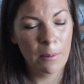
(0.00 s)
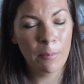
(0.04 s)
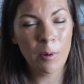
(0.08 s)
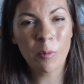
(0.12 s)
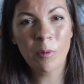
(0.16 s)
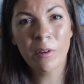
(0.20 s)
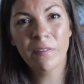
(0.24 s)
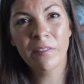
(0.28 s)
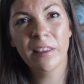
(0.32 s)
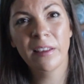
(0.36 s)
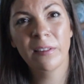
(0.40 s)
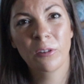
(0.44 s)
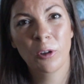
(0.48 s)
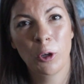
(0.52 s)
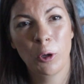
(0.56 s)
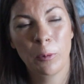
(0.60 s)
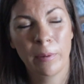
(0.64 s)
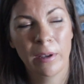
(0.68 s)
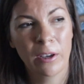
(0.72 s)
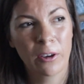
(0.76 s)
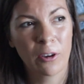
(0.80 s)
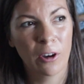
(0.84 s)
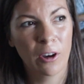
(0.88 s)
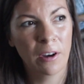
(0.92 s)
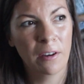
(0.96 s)
But with this
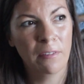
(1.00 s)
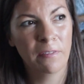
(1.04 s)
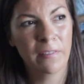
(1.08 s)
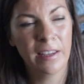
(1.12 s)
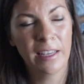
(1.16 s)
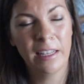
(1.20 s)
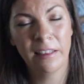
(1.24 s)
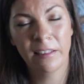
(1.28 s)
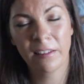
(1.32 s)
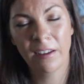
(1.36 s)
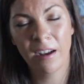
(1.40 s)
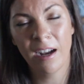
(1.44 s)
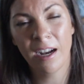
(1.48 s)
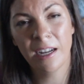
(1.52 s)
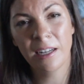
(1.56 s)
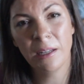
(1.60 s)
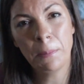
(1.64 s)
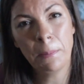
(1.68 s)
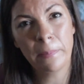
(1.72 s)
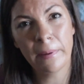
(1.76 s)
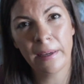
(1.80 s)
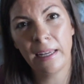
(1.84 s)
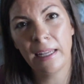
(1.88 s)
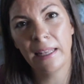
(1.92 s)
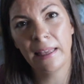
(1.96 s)
whooping cough, it's kind
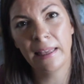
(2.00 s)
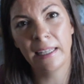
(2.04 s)
of been